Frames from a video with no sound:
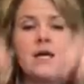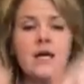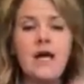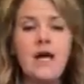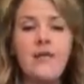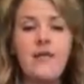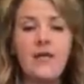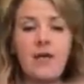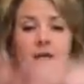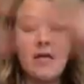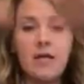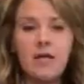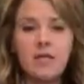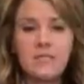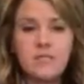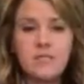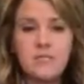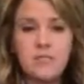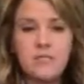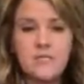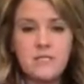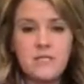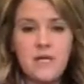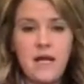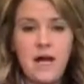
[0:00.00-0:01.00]
and then it gets up
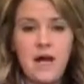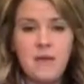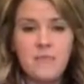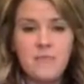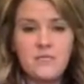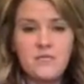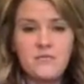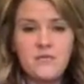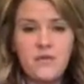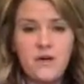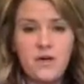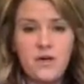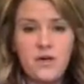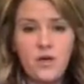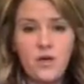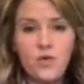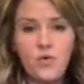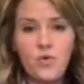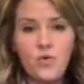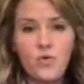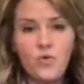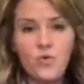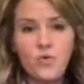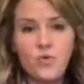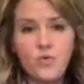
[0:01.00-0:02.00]
into the atmosphere and it
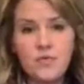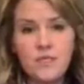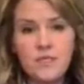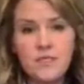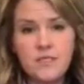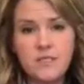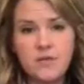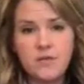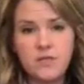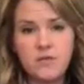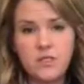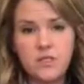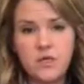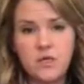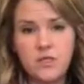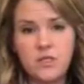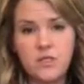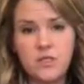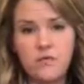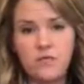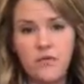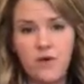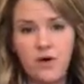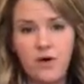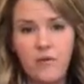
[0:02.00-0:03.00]
cools, and so it starts
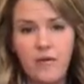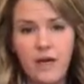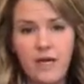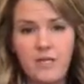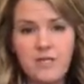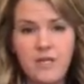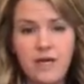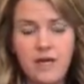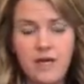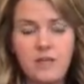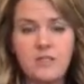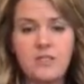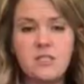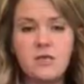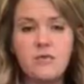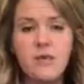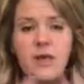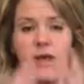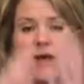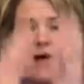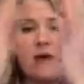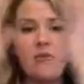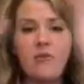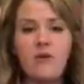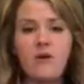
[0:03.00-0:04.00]
to fall back down. So we
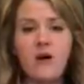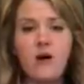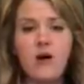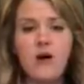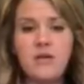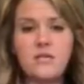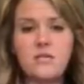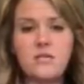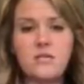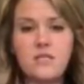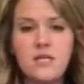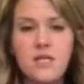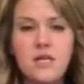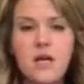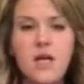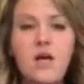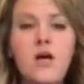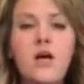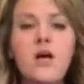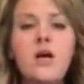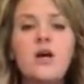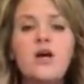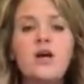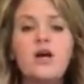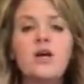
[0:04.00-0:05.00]
have constant
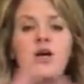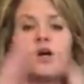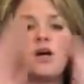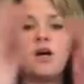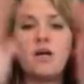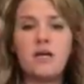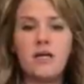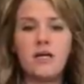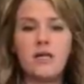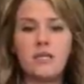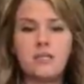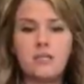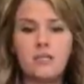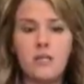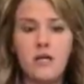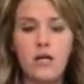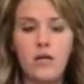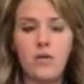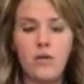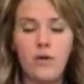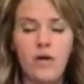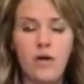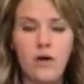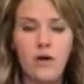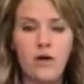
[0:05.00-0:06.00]
currents
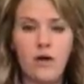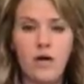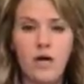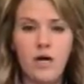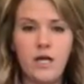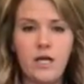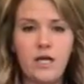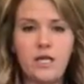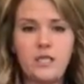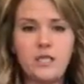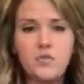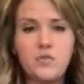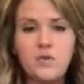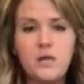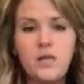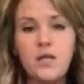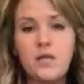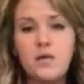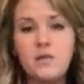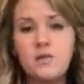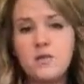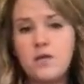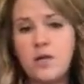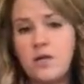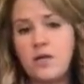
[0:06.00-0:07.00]
going on, and it's when
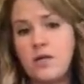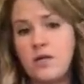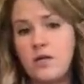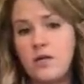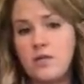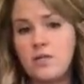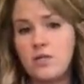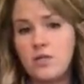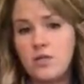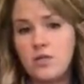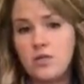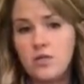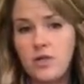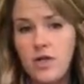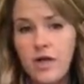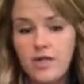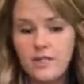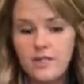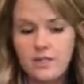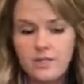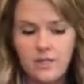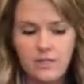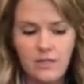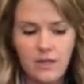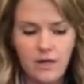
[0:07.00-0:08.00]
those currents are
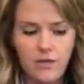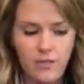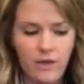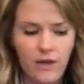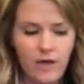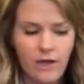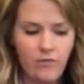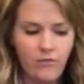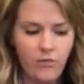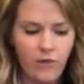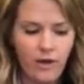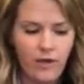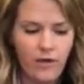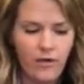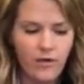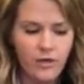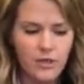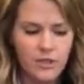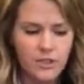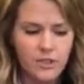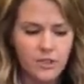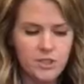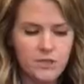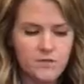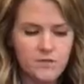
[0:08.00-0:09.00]
drastic that we have weather
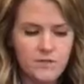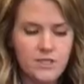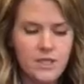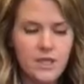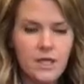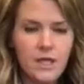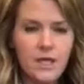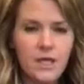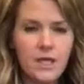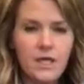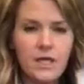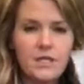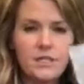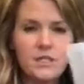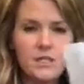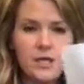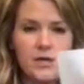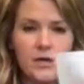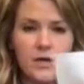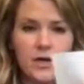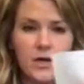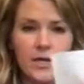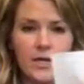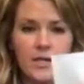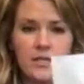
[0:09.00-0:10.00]
issues. So
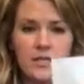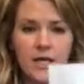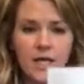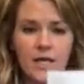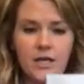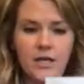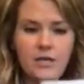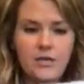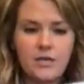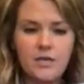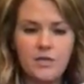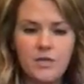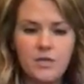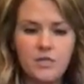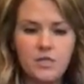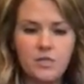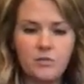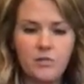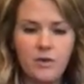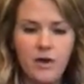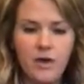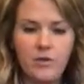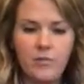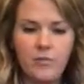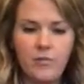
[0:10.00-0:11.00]
you're going to take your tissue
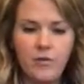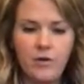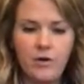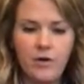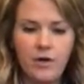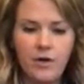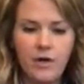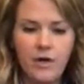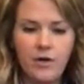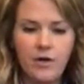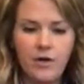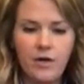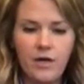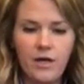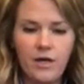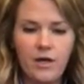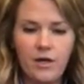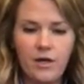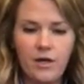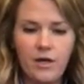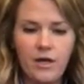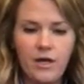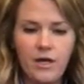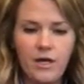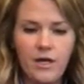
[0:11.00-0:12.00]
paper and you're going to
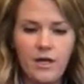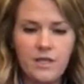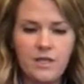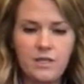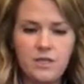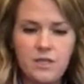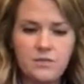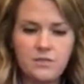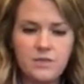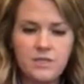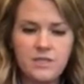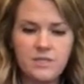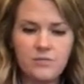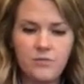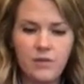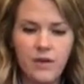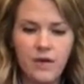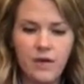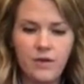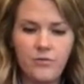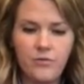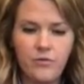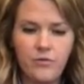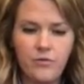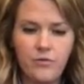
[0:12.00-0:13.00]
cut it into a
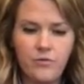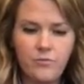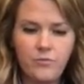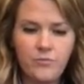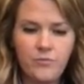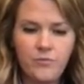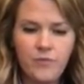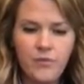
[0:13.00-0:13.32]
spiral,